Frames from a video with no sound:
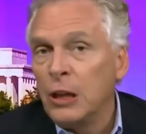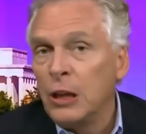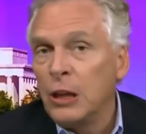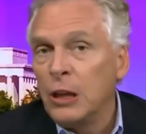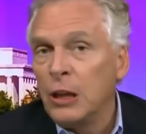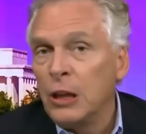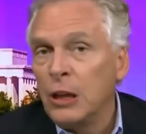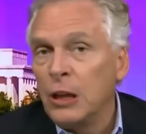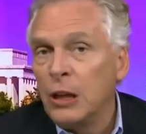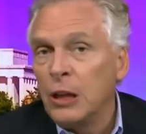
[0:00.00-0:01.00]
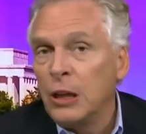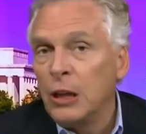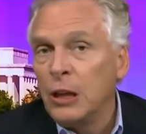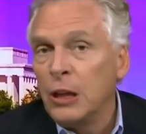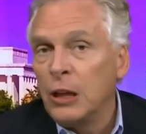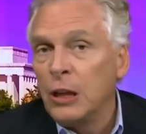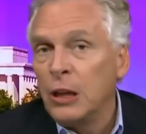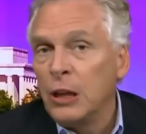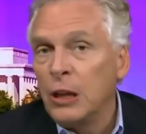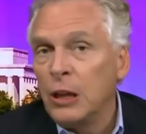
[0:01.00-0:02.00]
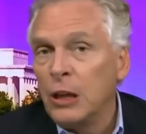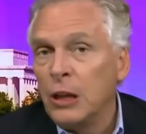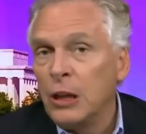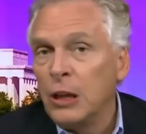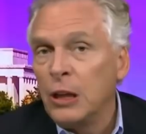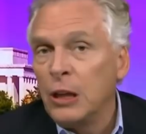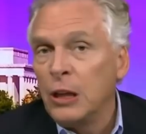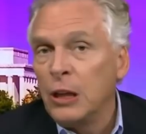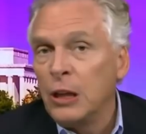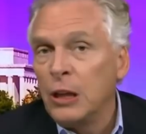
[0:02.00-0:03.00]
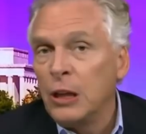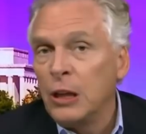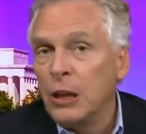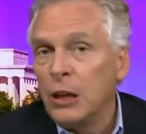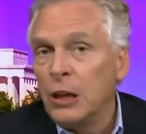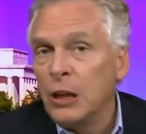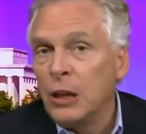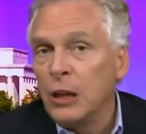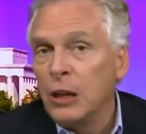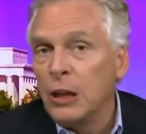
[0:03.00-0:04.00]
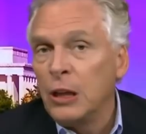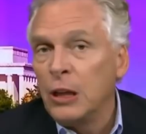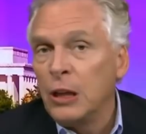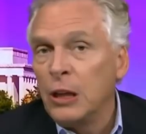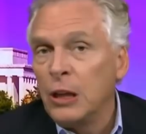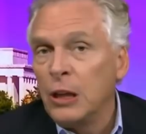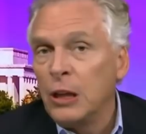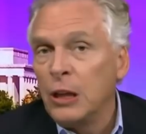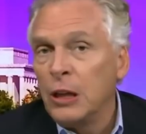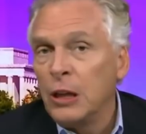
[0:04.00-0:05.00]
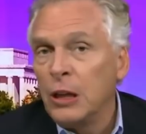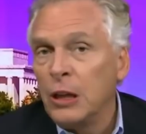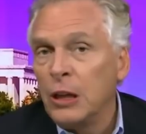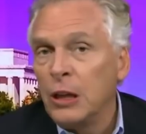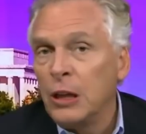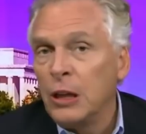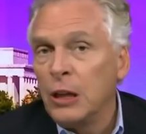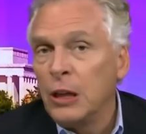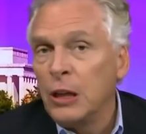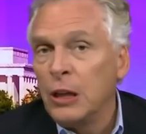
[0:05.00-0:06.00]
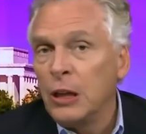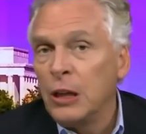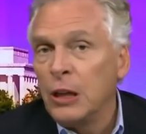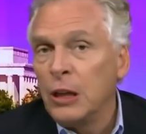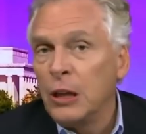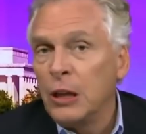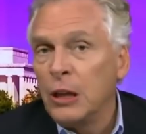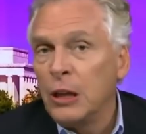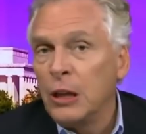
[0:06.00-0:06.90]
This person isn't speaking.